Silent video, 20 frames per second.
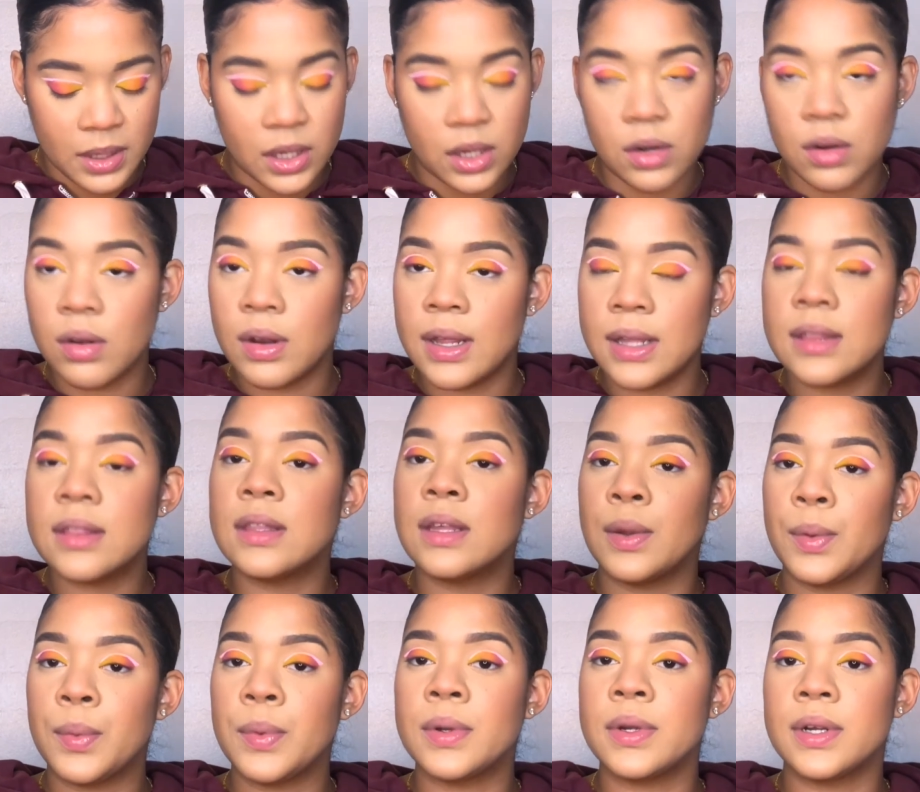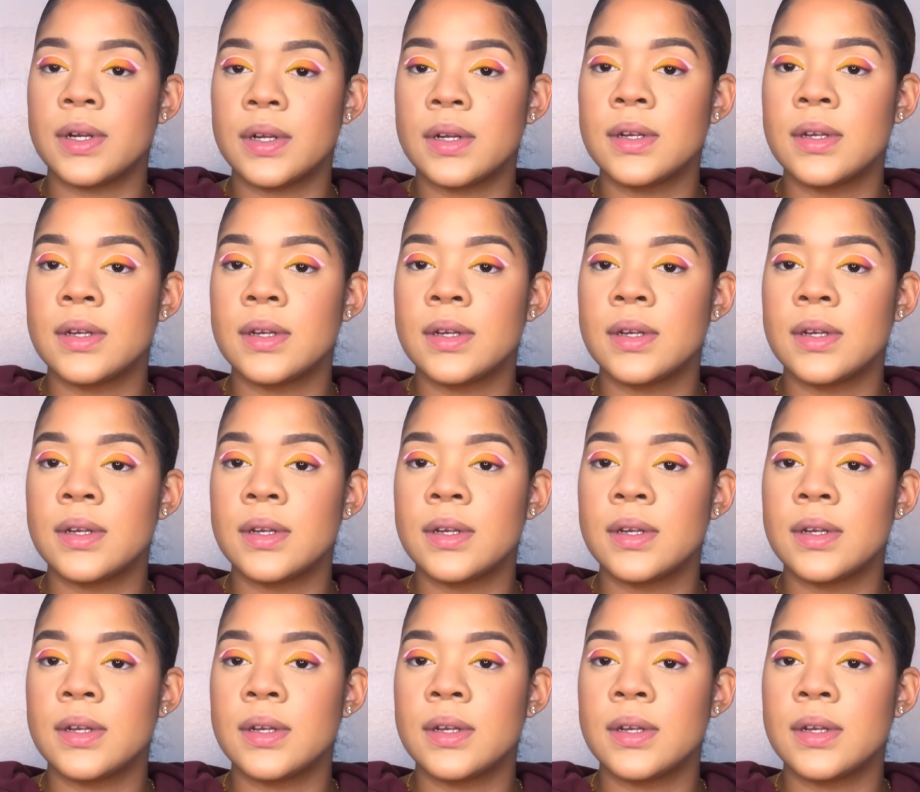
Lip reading: you know, like they were,